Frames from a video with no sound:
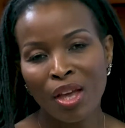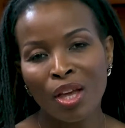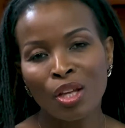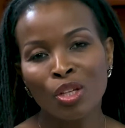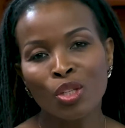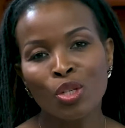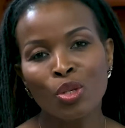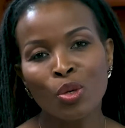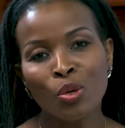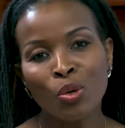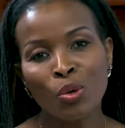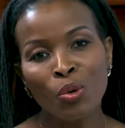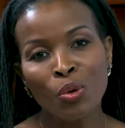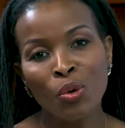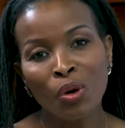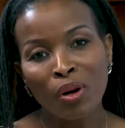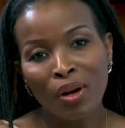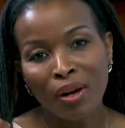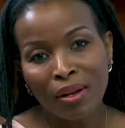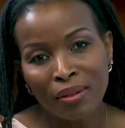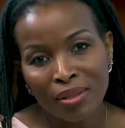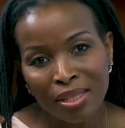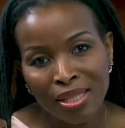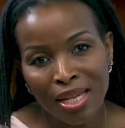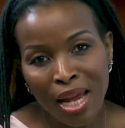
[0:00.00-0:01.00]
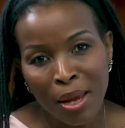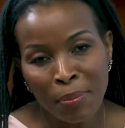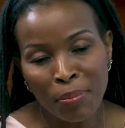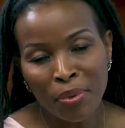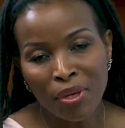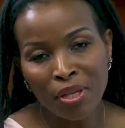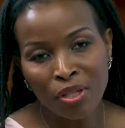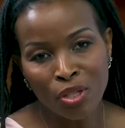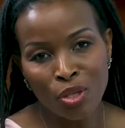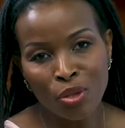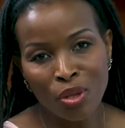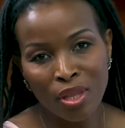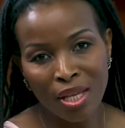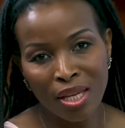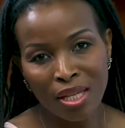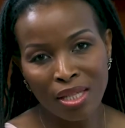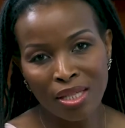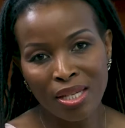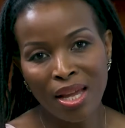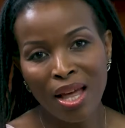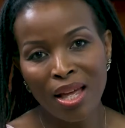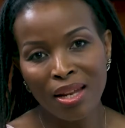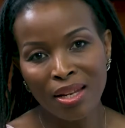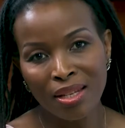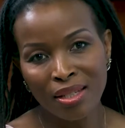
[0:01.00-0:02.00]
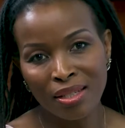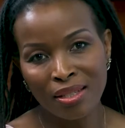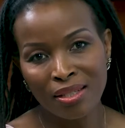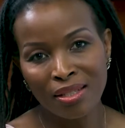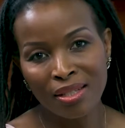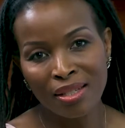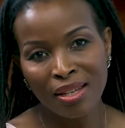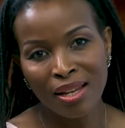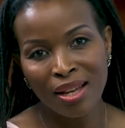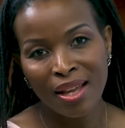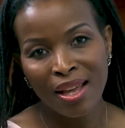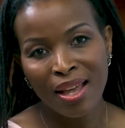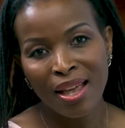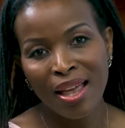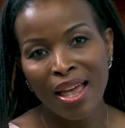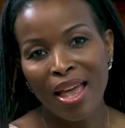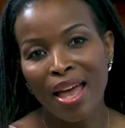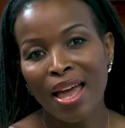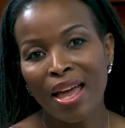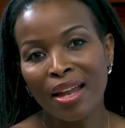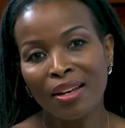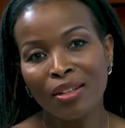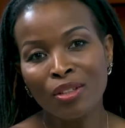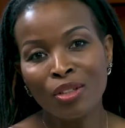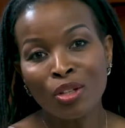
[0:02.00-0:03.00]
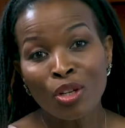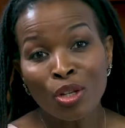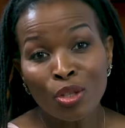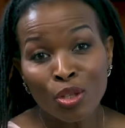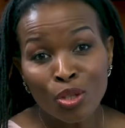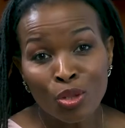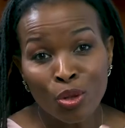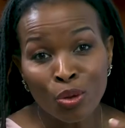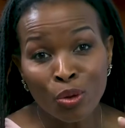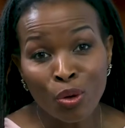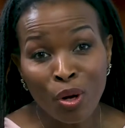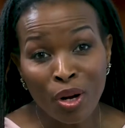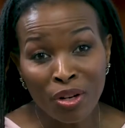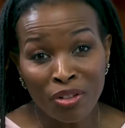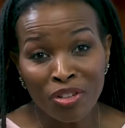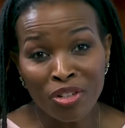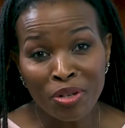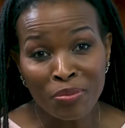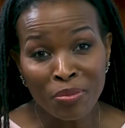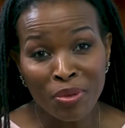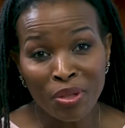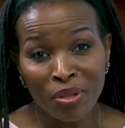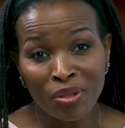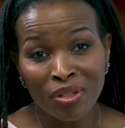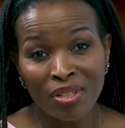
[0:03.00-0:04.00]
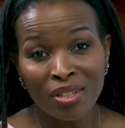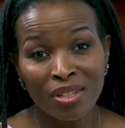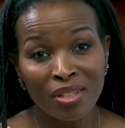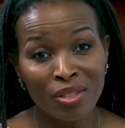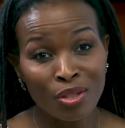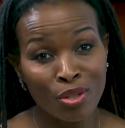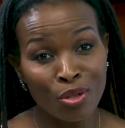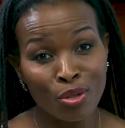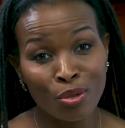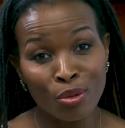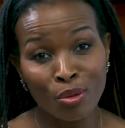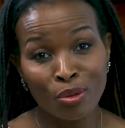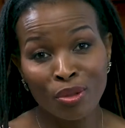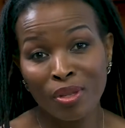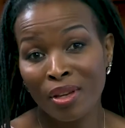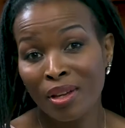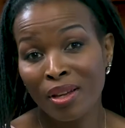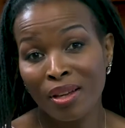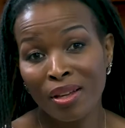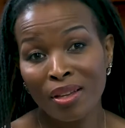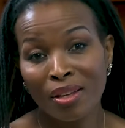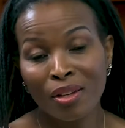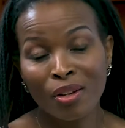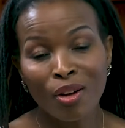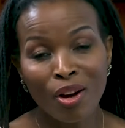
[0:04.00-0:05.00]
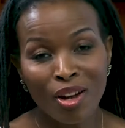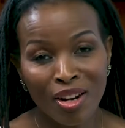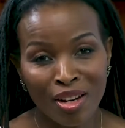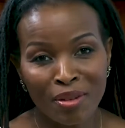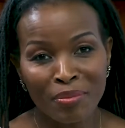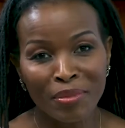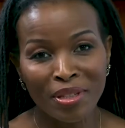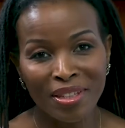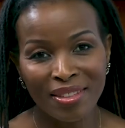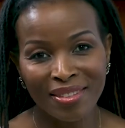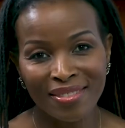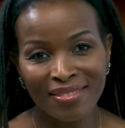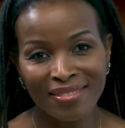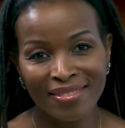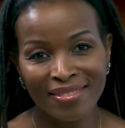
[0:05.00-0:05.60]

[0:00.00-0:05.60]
to tap into their talent and to contribute to the economy.